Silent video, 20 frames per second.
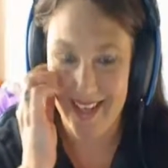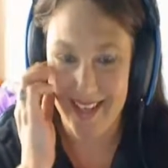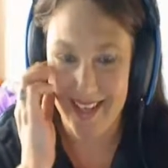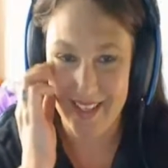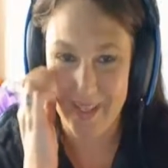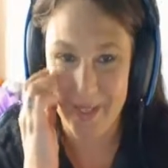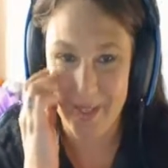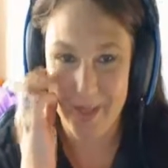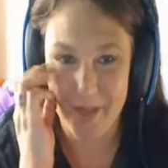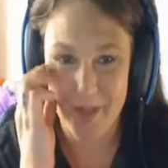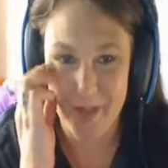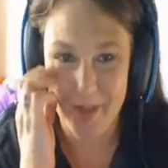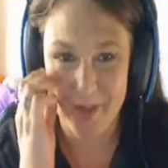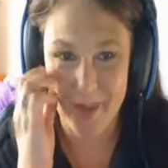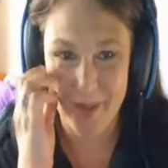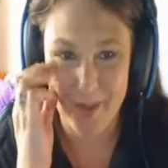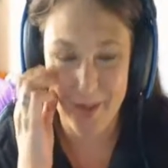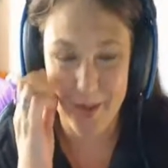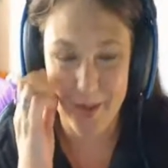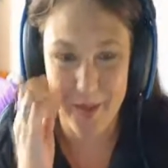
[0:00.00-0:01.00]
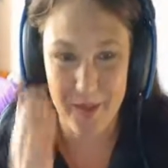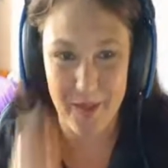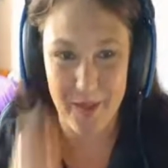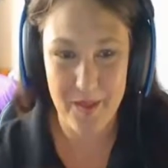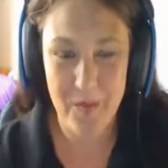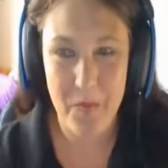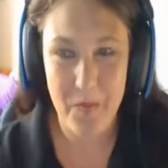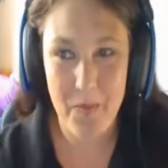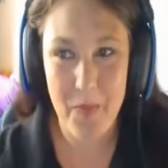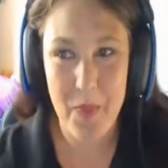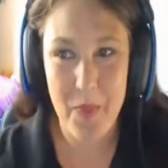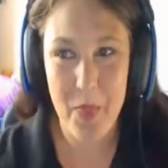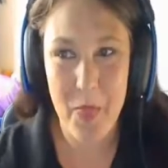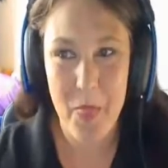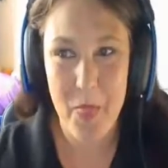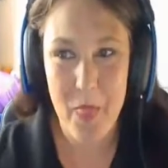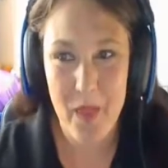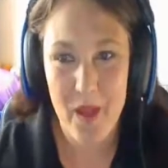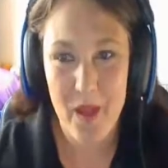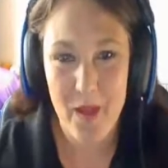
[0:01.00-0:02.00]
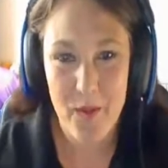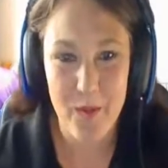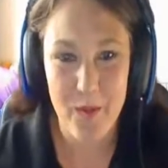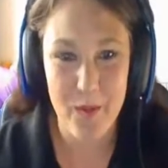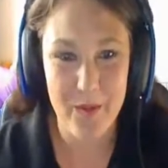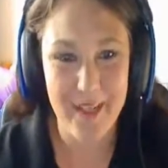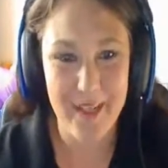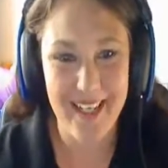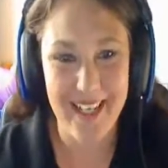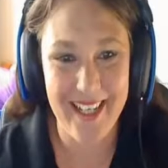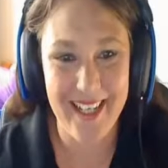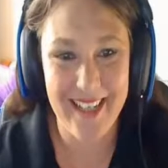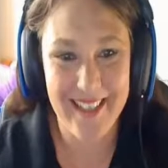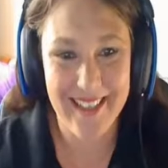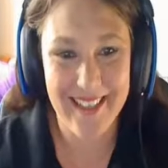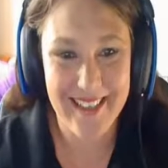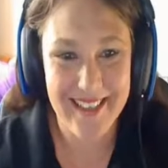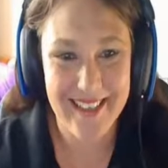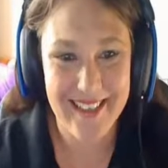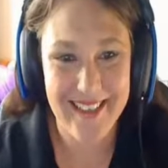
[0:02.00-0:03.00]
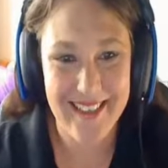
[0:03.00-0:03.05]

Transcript: and so we went in.